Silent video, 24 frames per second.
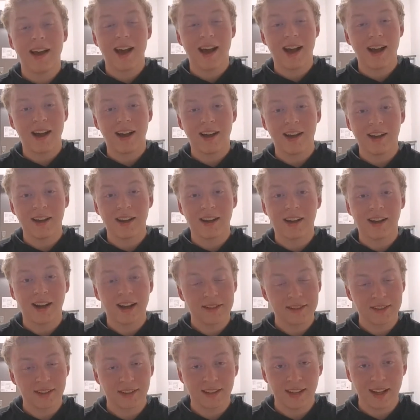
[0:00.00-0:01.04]
I
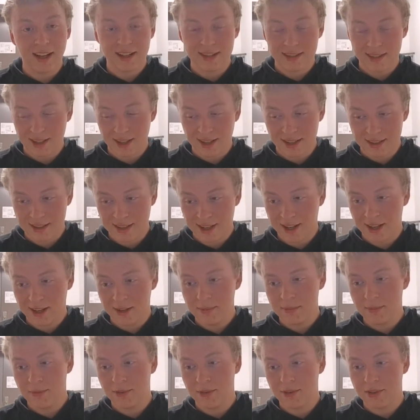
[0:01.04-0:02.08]
got to class on
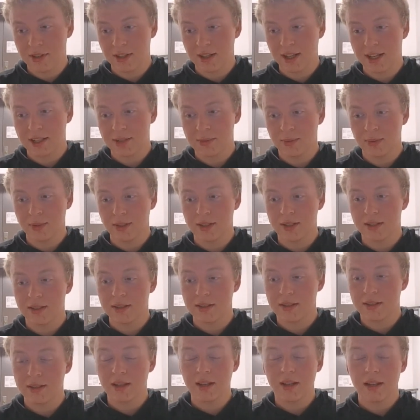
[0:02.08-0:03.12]
time. First class
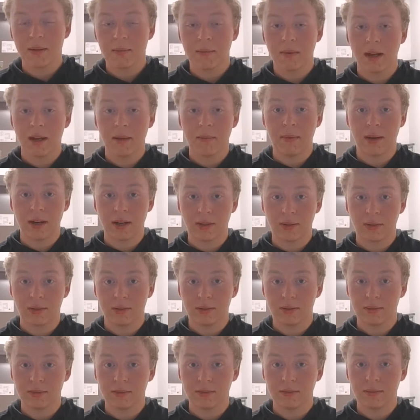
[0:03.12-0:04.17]
was my
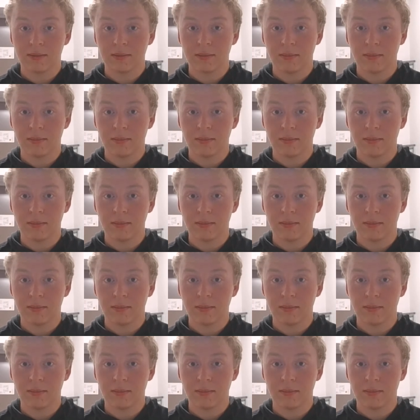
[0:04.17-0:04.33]
medical.